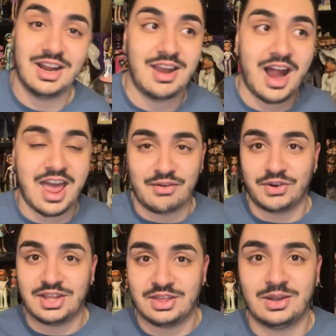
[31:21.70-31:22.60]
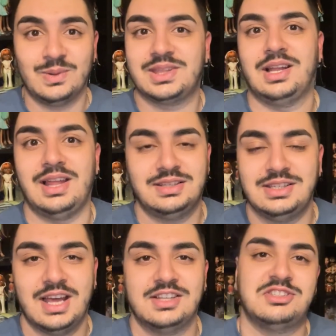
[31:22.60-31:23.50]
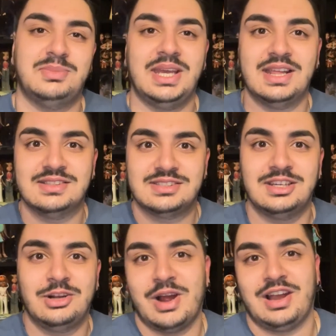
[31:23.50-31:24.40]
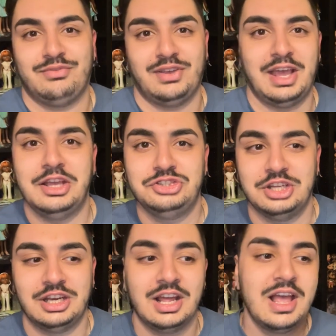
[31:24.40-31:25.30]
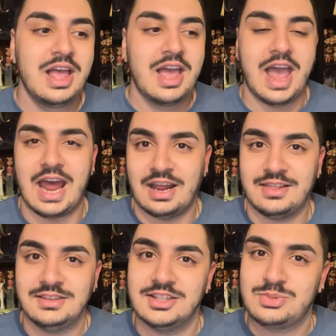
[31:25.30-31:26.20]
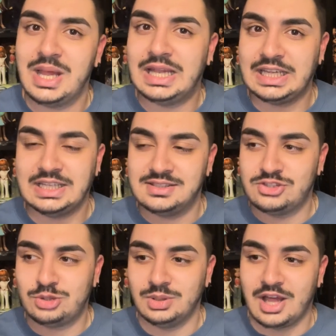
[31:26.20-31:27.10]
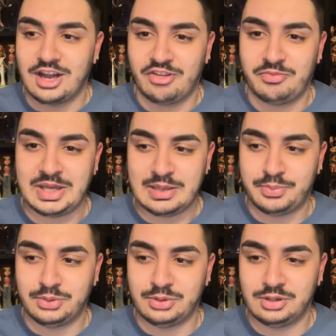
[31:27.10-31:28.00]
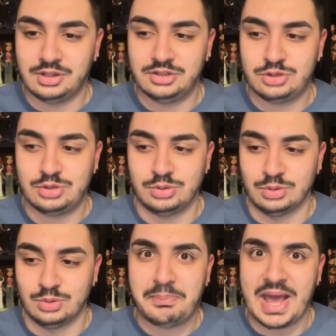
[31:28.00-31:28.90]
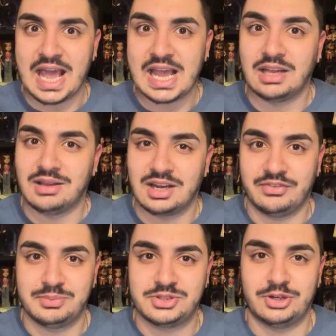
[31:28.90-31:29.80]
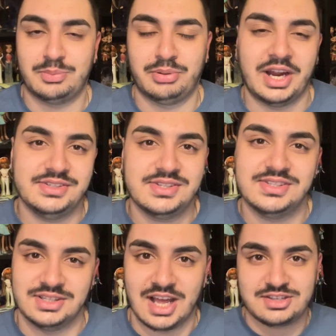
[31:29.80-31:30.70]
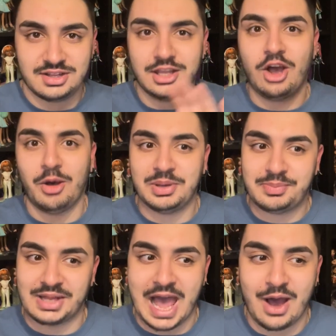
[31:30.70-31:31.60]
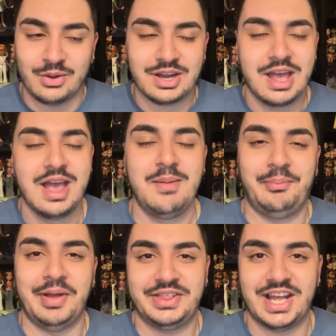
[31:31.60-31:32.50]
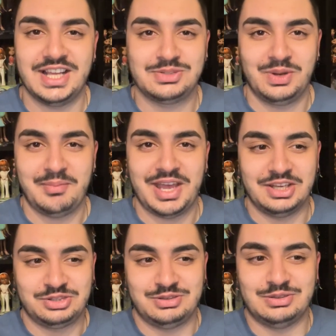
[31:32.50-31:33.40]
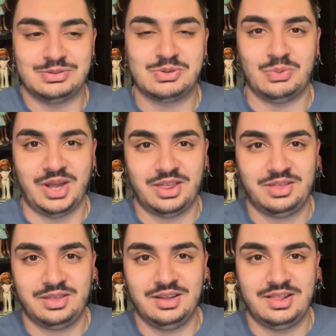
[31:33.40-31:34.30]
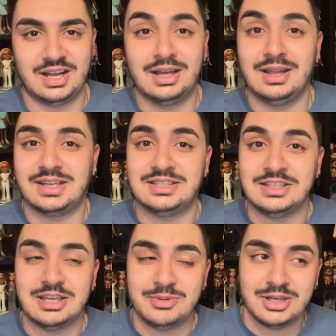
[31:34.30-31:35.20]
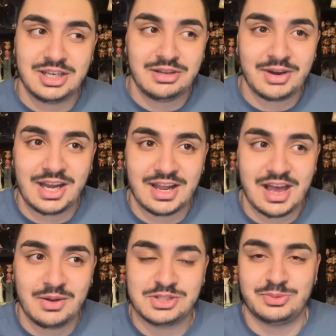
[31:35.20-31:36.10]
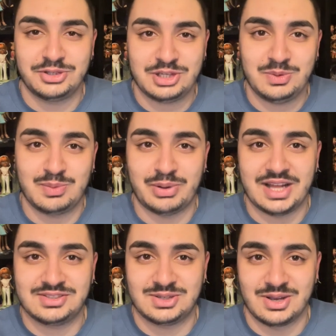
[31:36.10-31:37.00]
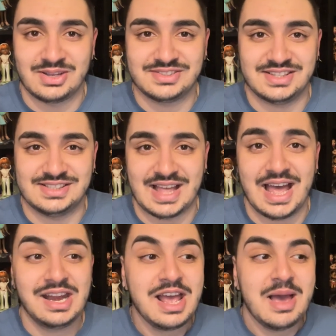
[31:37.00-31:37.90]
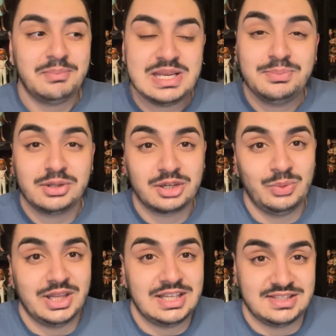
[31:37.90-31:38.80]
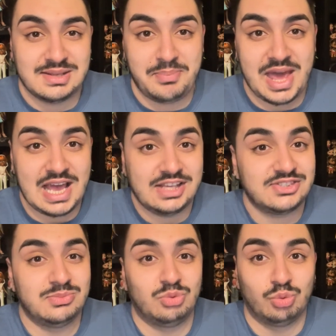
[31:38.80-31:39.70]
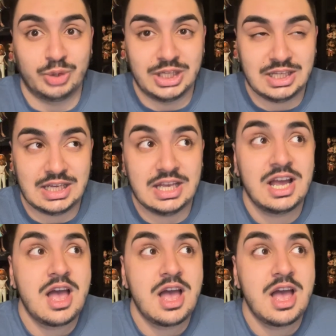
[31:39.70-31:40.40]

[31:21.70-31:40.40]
Not everything with collecting has to be instant gratification. And I think that's what leads to a lot of people to pay a lot of absurd prices and not to like call people out. But that is one of my issues with the collecting community right now, especially with Bratz dolls, is that people are willing to pay some really